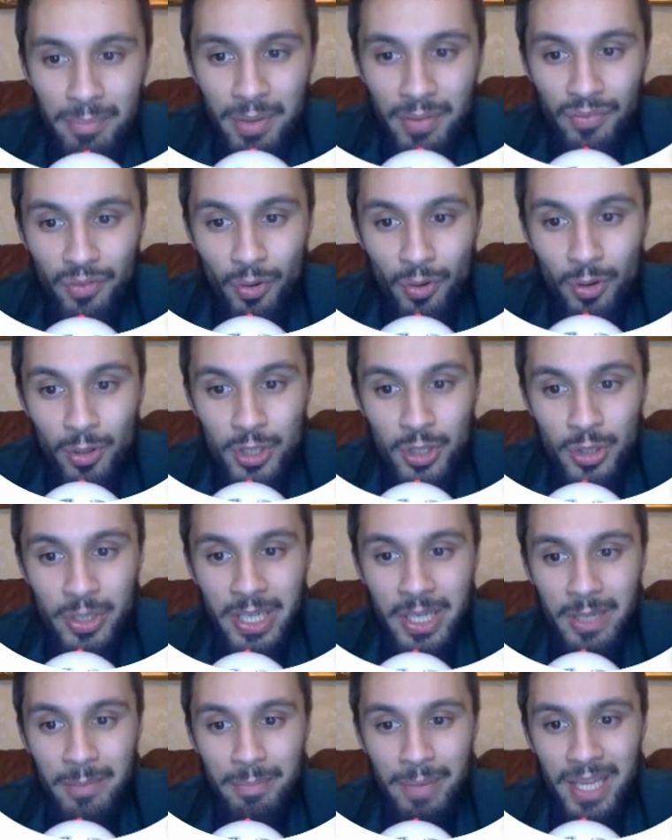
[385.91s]
Before
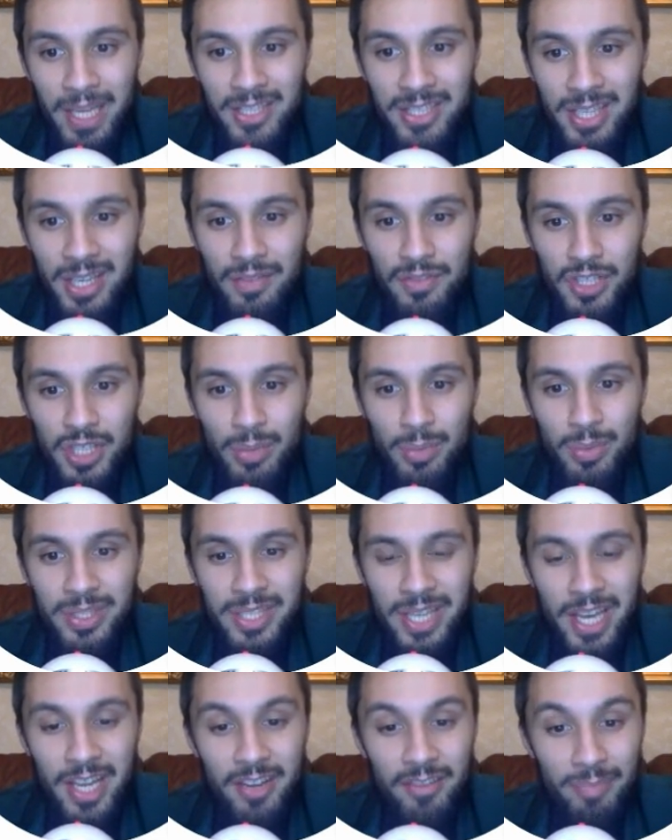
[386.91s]
joining PaySafe, she
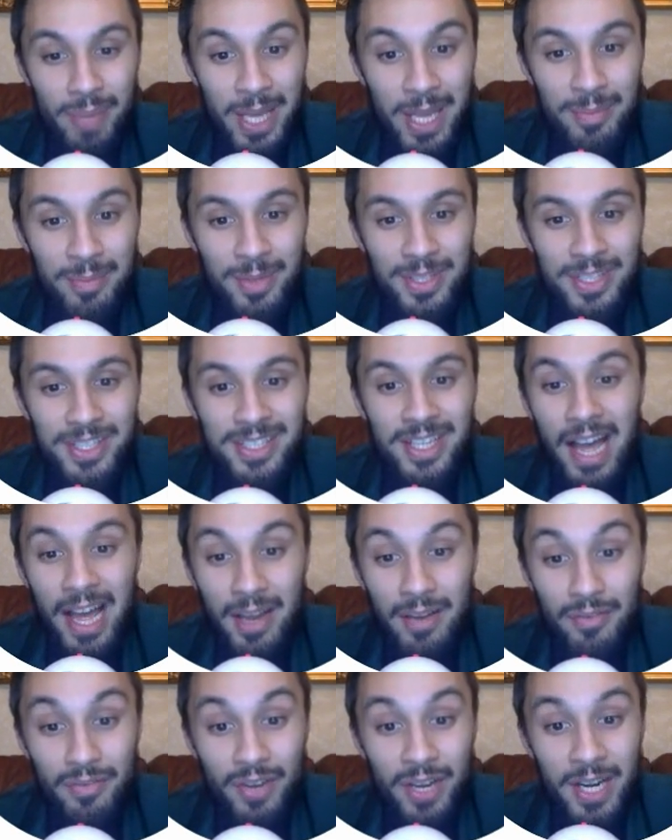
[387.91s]
was head of payments
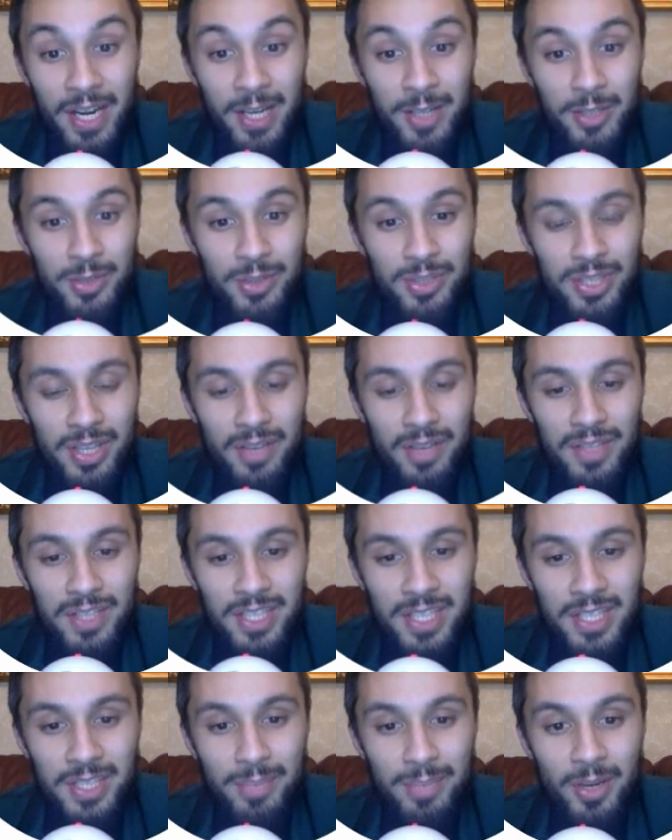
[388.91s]
and financial
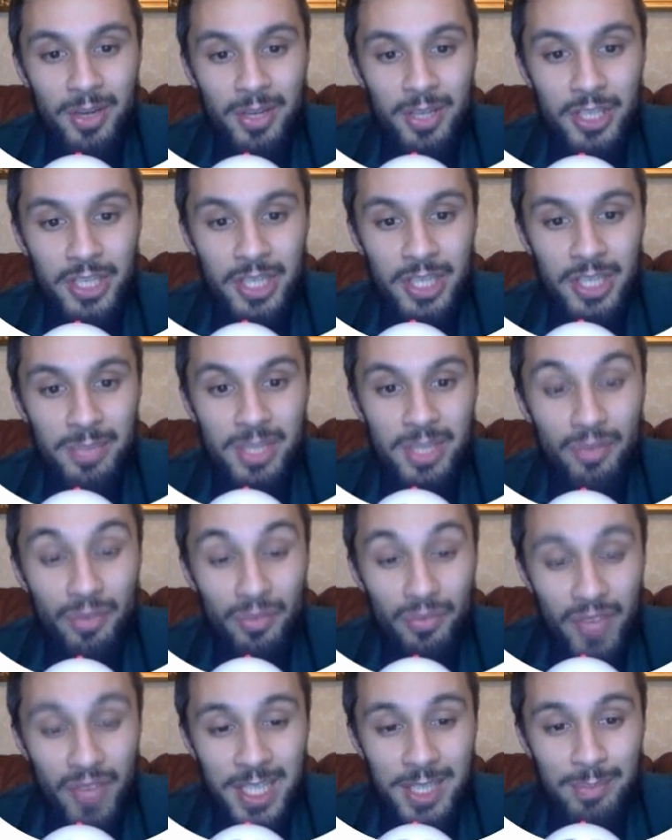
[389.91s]
services partnerships for
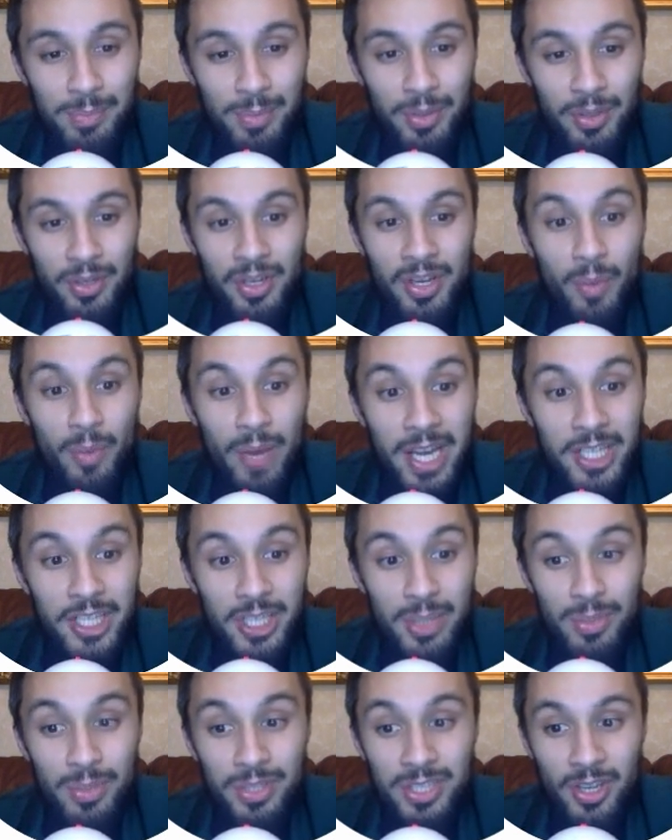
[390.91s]
Facebook, where
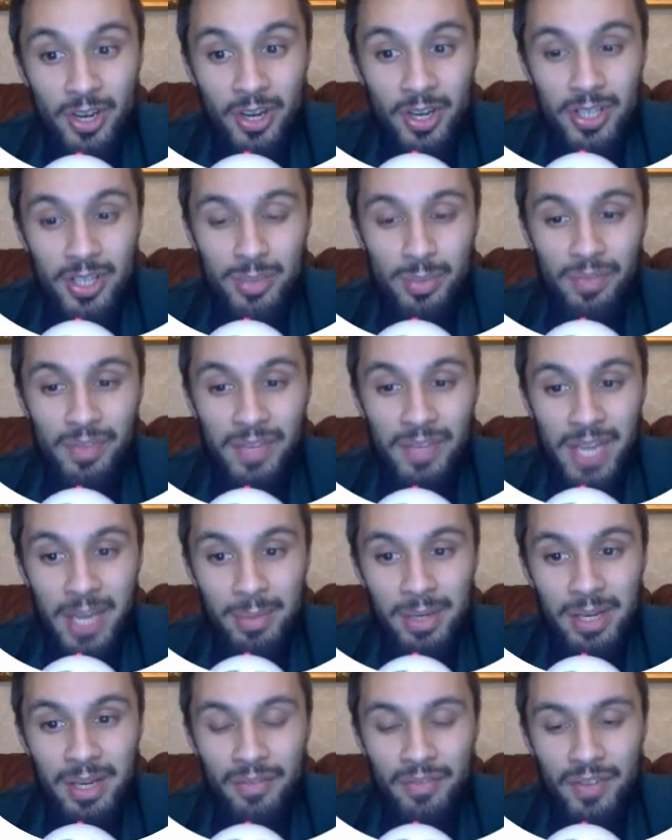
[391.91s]
she was tasked with
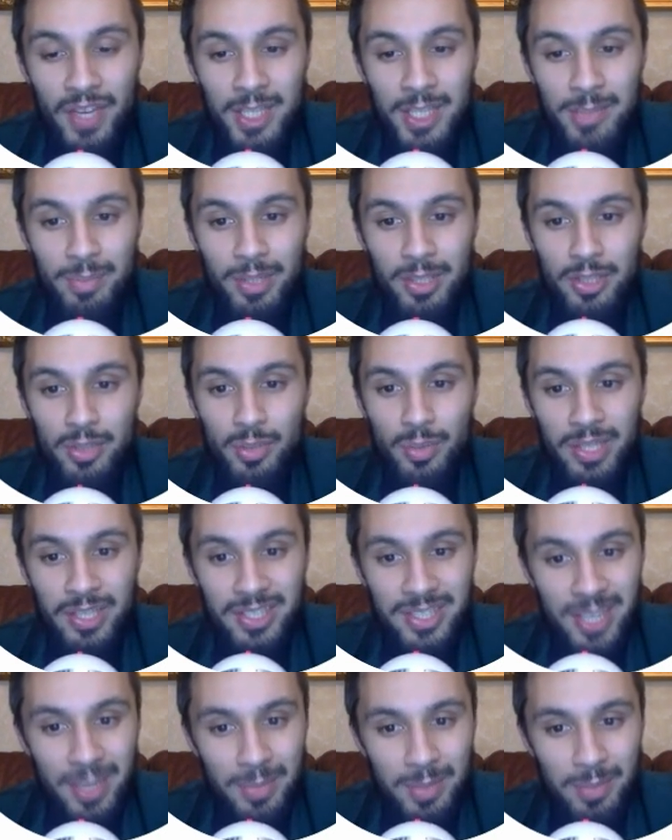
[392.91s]
enabling Facebook to
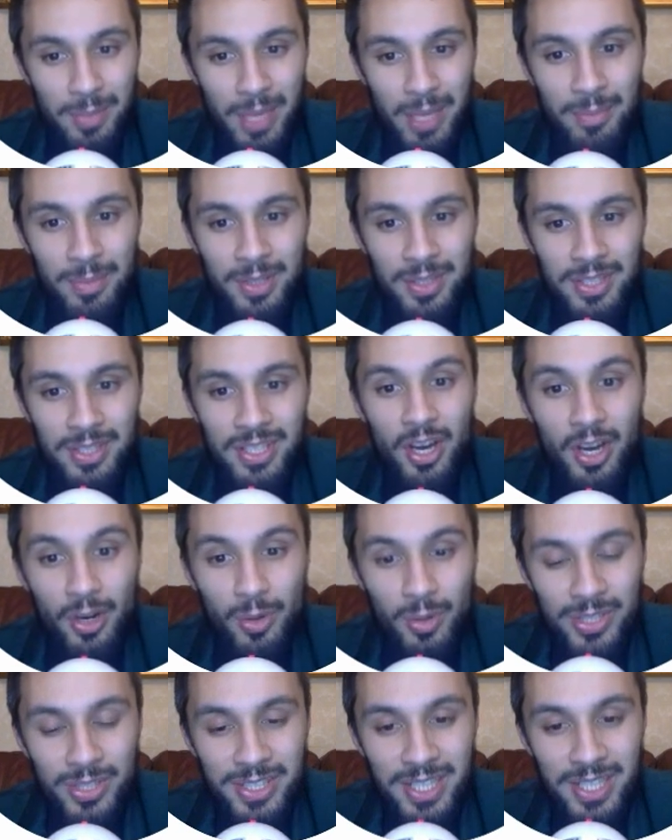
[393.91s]
accept payments
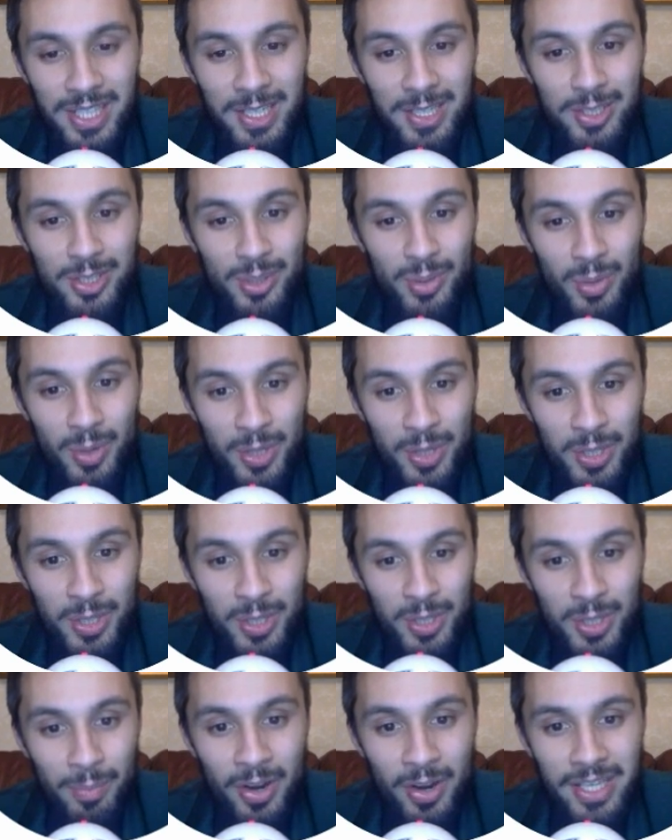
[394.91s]
across nearly 200
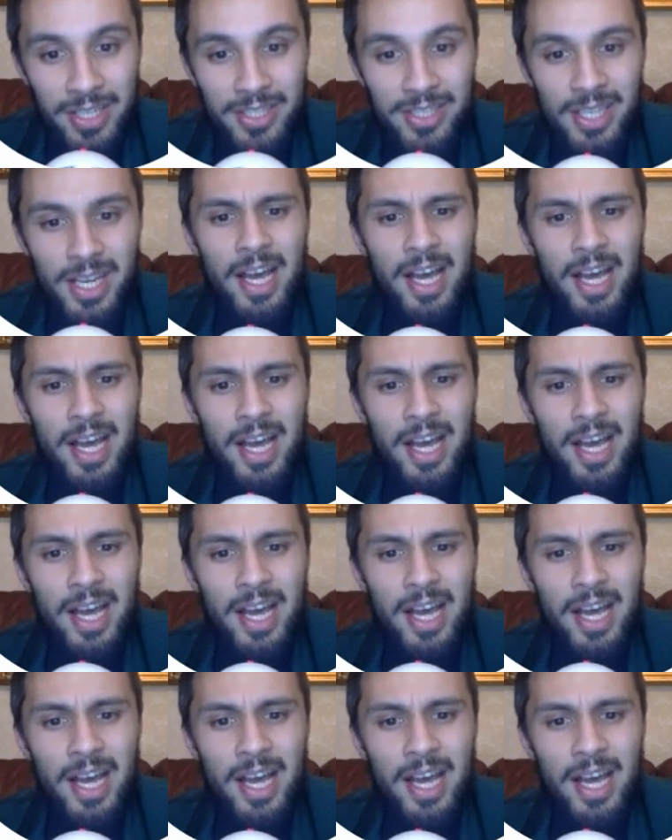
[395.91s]
markets